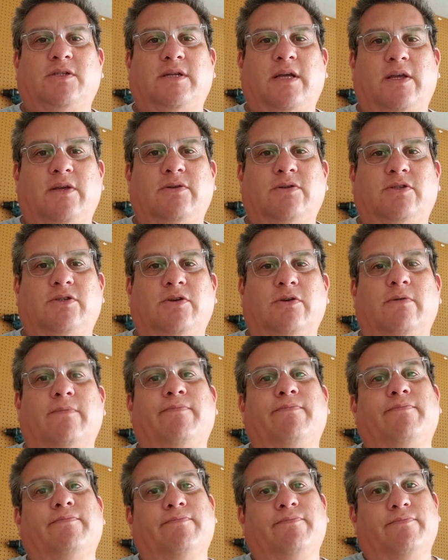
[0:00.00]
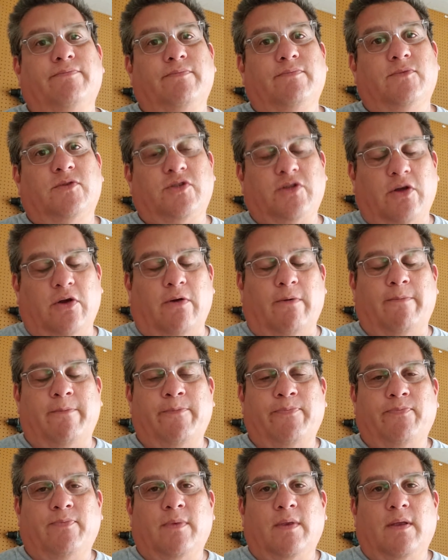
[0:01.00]
as I used to. So,
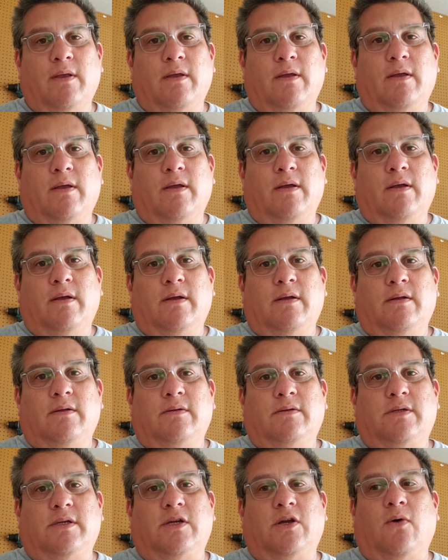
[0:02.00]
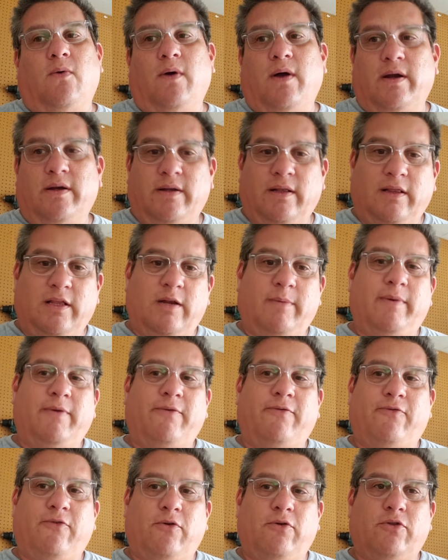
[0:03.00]
to go on a little bit
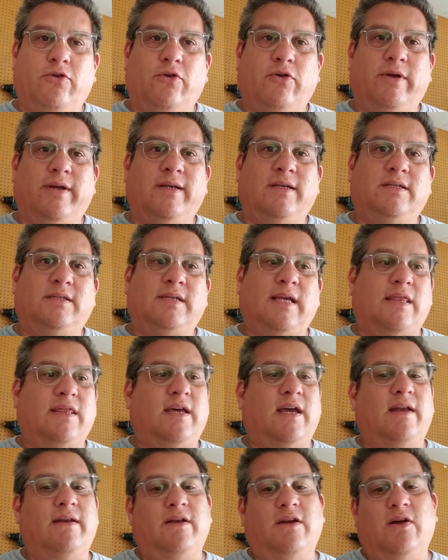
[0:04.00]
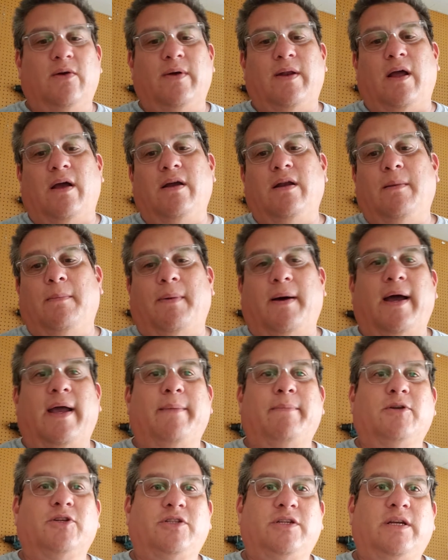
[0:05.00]
further is I thought, you know what, I'm gonna buy a
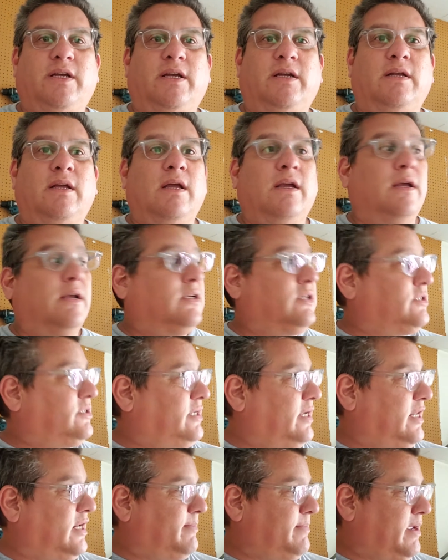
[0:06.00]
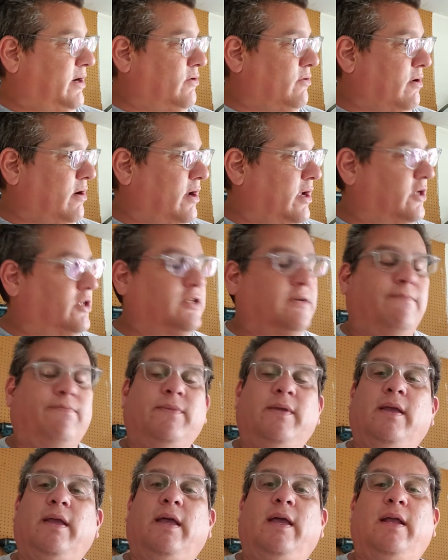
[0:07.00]
machine, stick it in my garage,
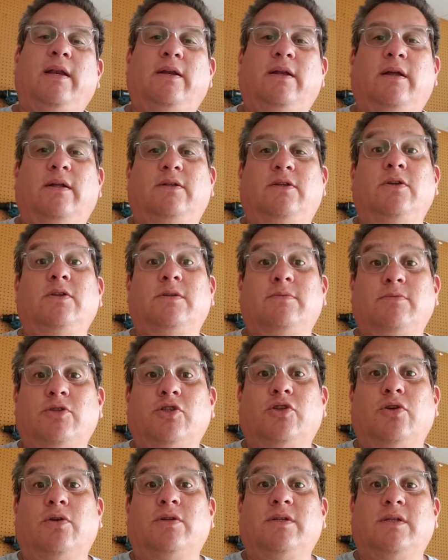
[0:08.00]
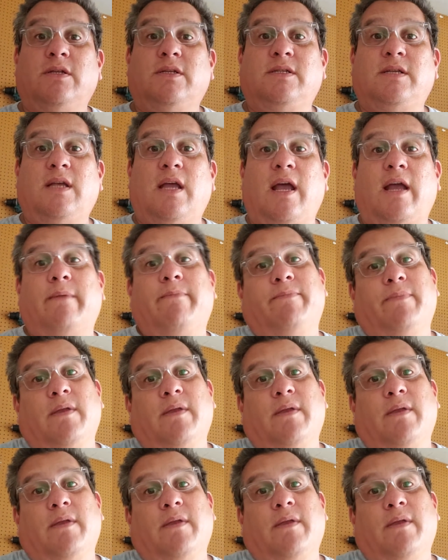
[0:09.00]
and do some shirts on the side.